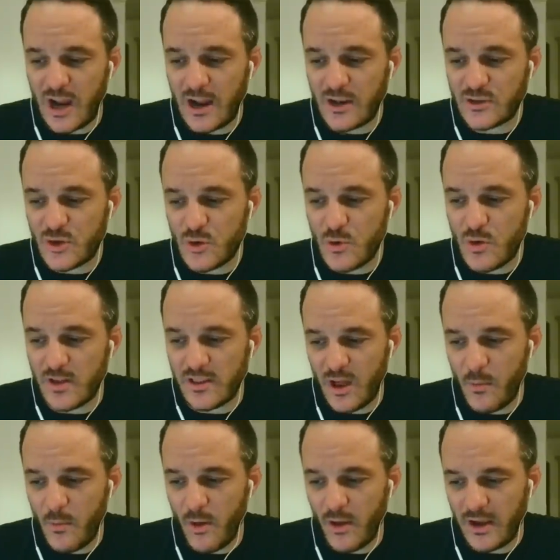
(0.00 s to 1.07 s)
out to
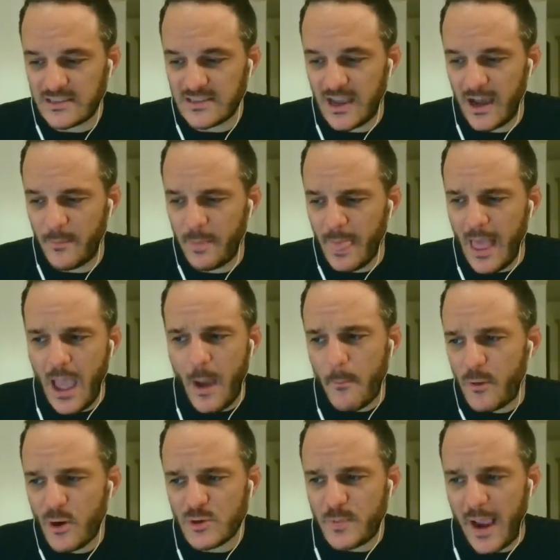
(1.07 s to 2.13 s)
Kalel Mullings.
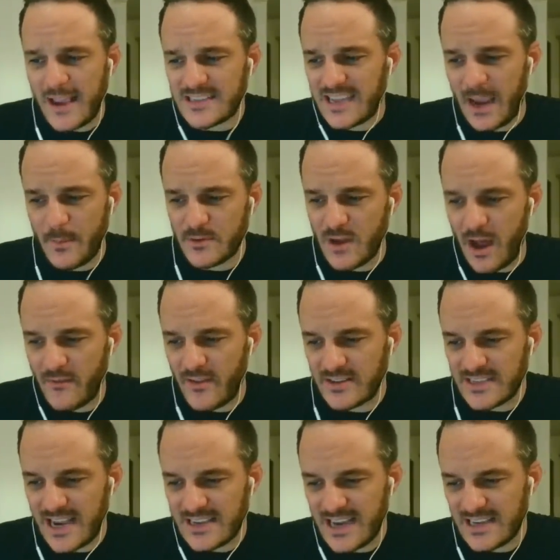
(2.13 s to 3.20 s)
Purdue's passing game was
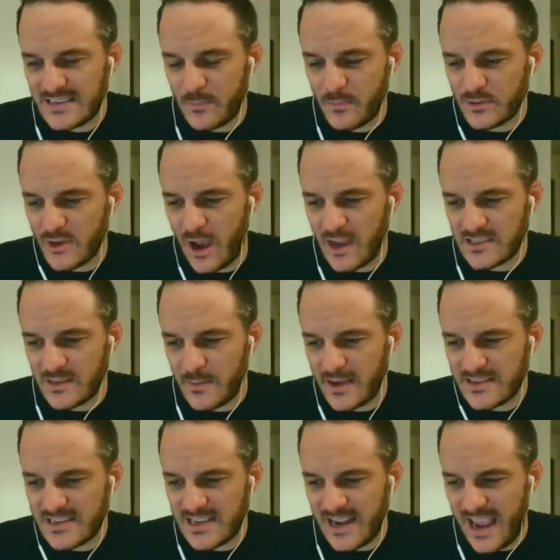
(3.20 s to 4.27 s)
offense, as I said, was awesome.
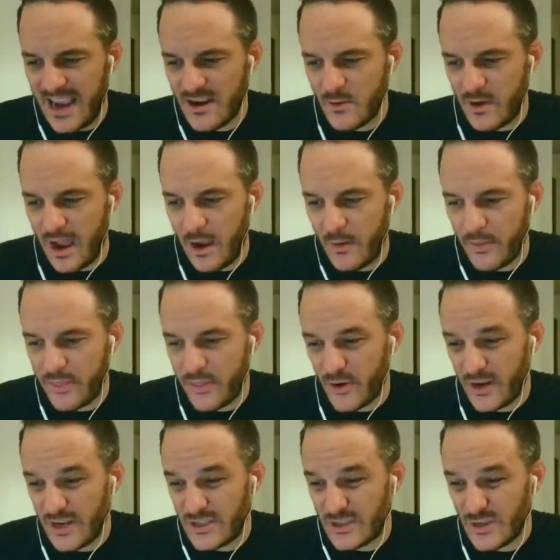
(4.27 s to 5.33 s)
As I said, Aiden O'Connell,
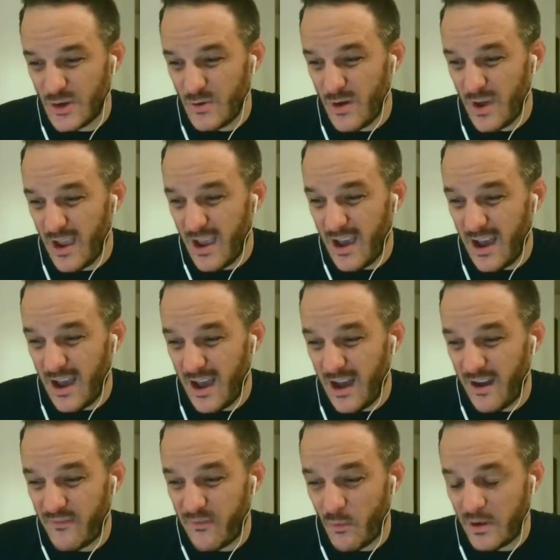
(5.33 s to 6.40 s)
32
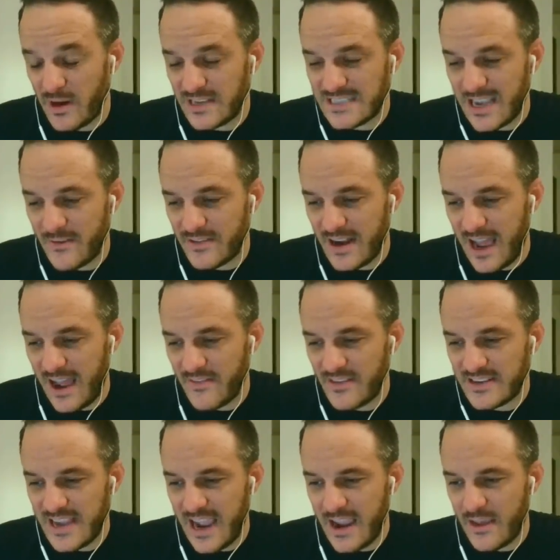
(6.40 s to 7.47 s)
of 47 on the
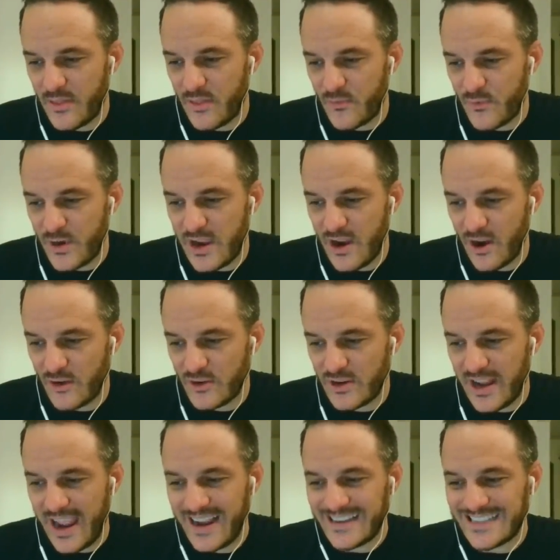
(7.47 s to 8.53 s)
day,
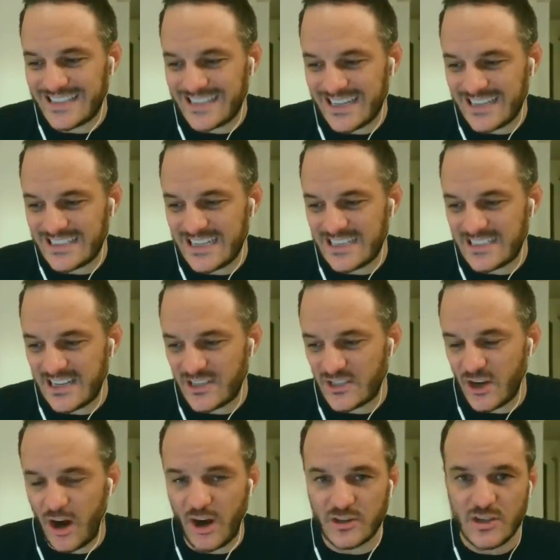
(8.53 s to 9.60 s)
366
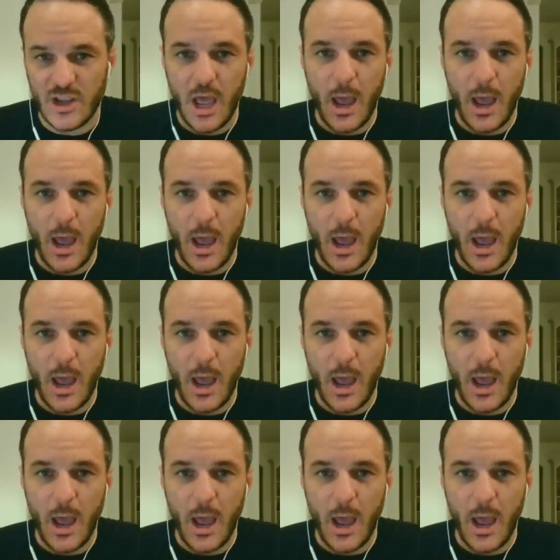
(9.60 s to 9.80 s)
yards,